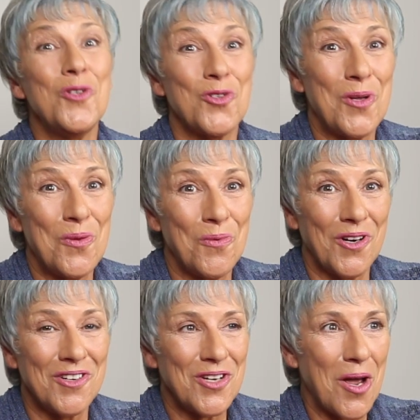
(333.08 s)
you enjoy the
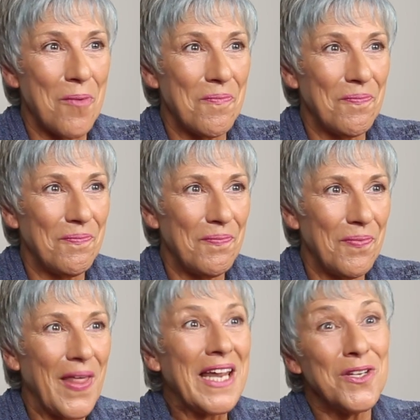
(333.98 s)
workshop.
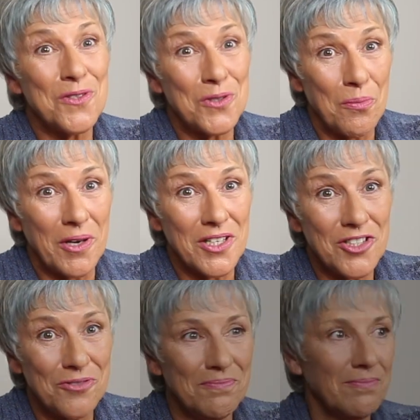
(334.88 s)
Thank you so much.